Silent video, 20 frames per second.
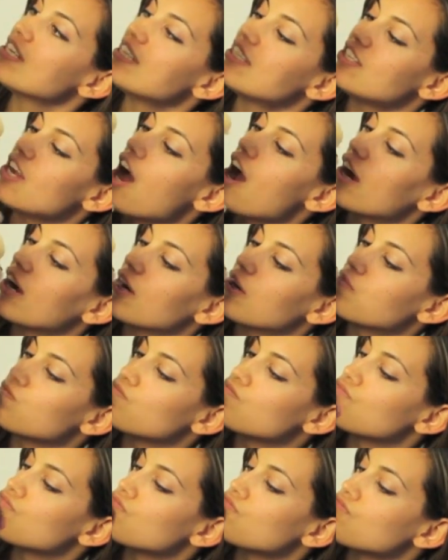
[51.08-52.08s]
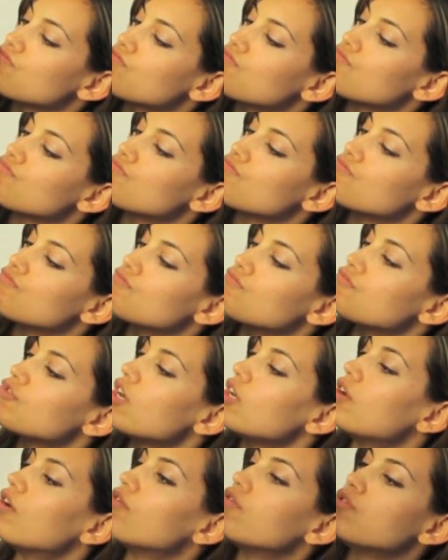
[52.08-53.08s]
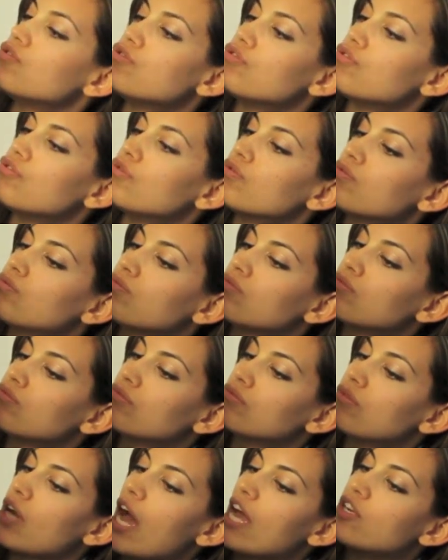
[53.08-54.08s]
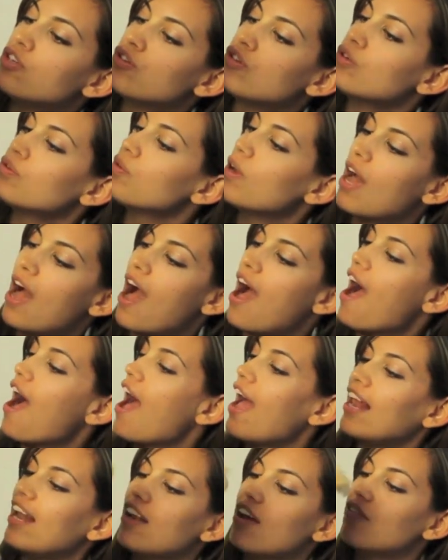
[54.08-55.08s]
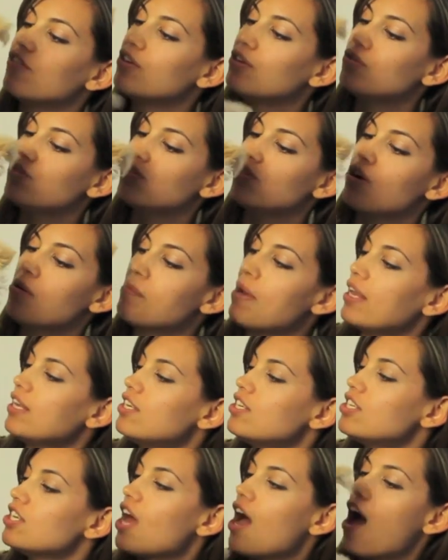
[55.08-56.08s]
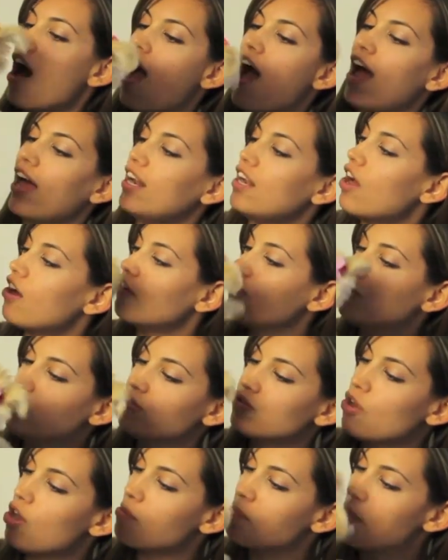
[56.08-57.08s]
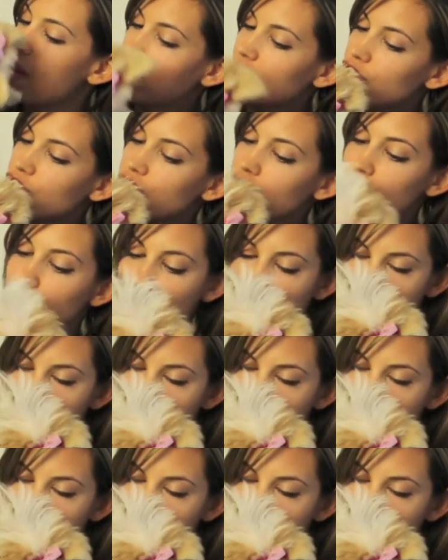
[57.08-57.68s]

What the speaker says: star. I love you too. I do. I love you so much. I love you so much.